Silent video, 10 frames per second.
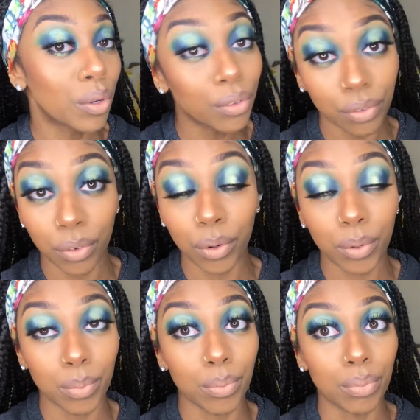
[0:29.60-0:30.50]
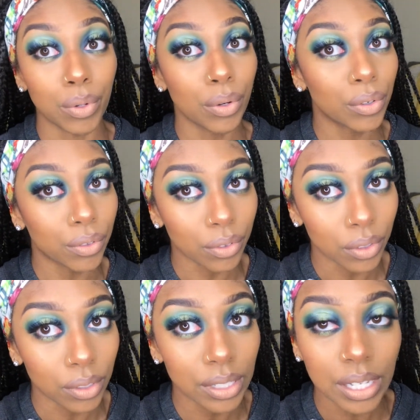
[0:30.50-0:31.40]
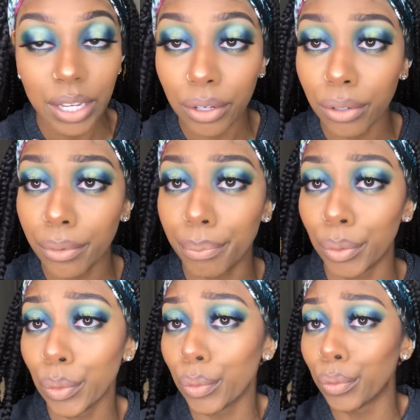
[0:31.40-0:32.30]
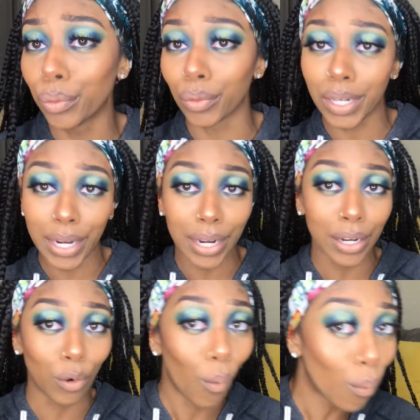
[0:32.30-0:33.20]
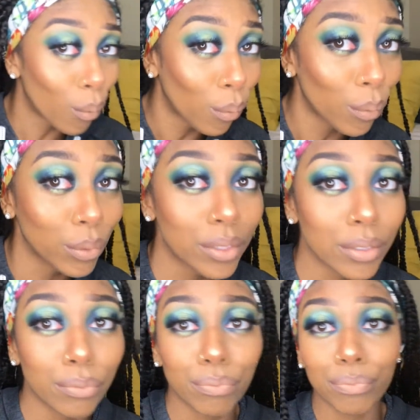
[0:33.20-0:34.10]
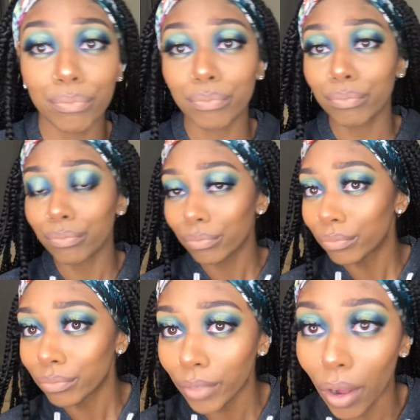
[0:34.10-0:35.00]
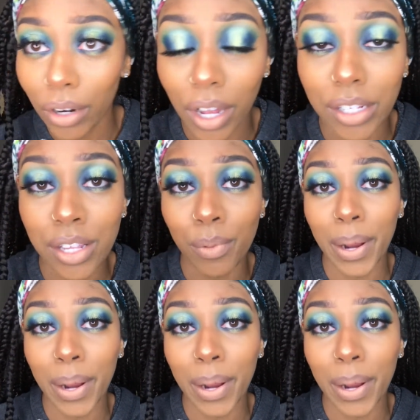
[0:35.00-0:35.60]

beautiful teal, blue, green, gold, all the colors of the